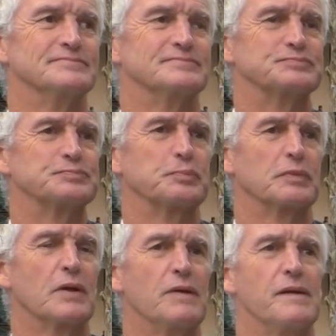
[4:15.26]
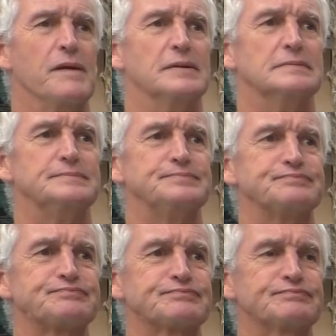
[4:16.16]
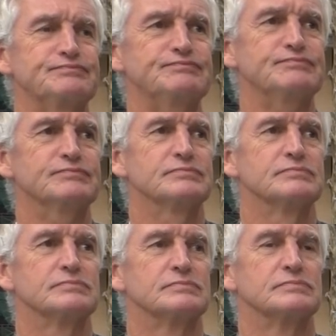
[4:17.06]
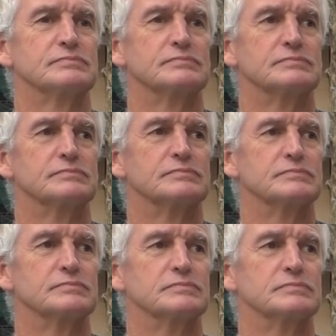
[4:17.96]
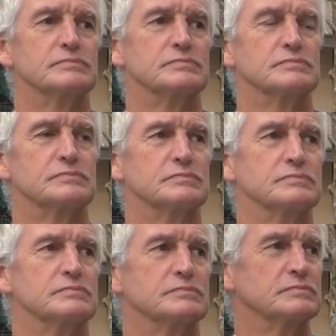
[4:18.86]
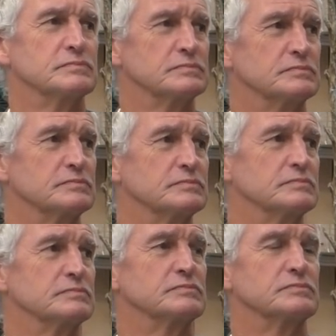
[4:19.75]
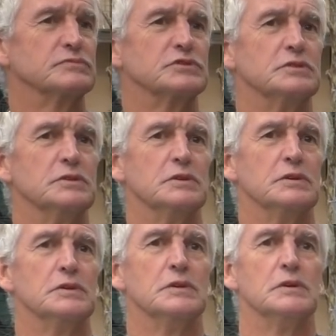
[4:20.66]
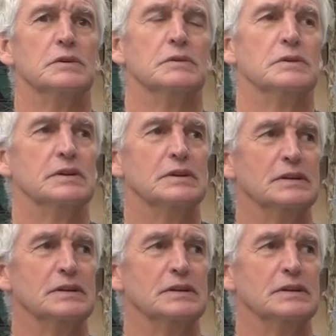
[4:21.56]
This person isn't speaking.